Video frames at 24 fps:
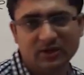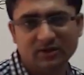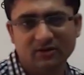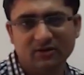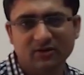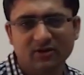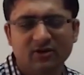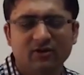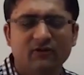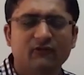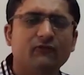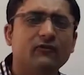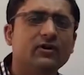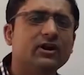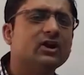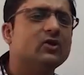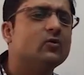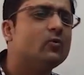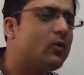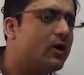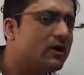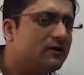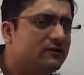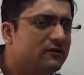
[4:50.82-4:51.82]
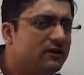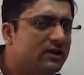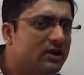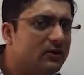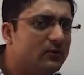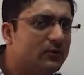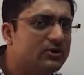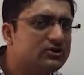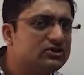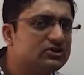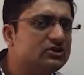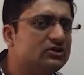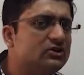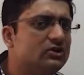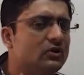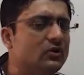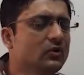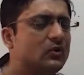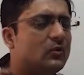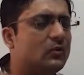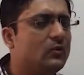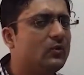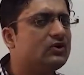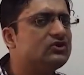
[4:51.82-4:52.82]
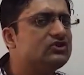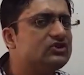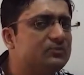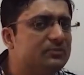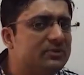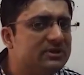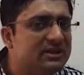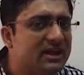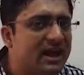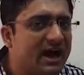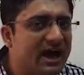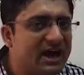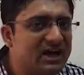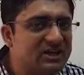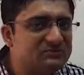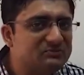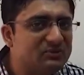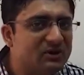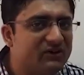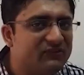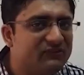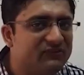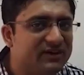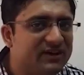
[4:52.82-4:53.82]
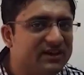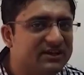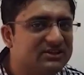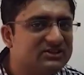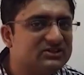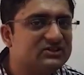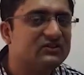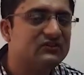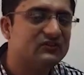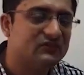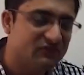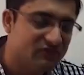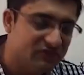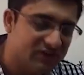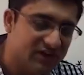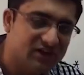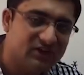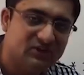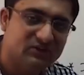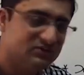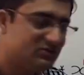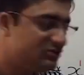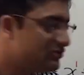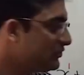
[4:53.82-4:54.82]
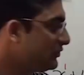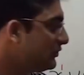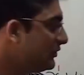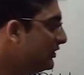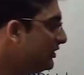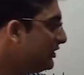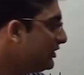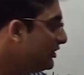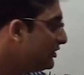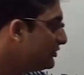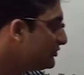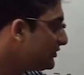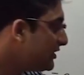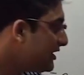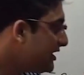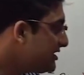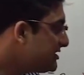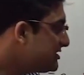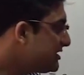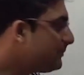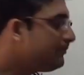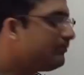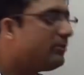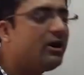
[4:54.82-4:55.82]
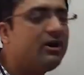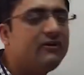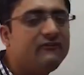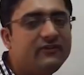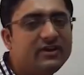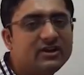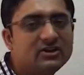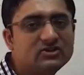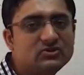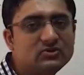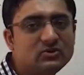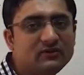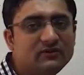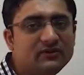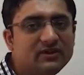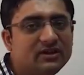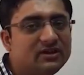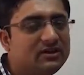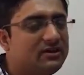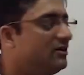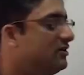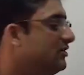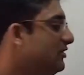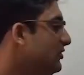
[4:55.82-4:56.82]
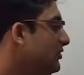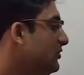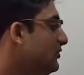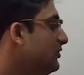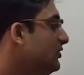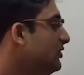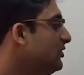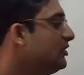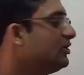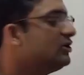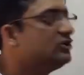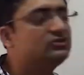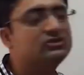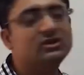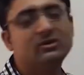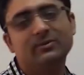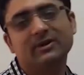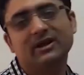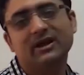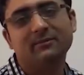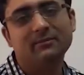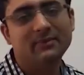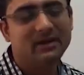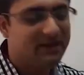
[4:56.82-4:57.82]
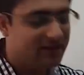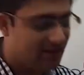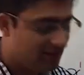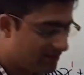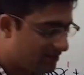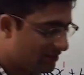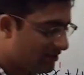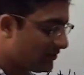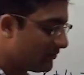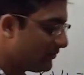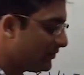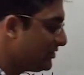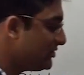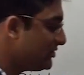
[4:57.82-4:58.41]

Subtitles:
1. For a quadratic equation, what should be the highest power of x? Very good, 2. So is the power of x 2 over here? No. So it will become a linear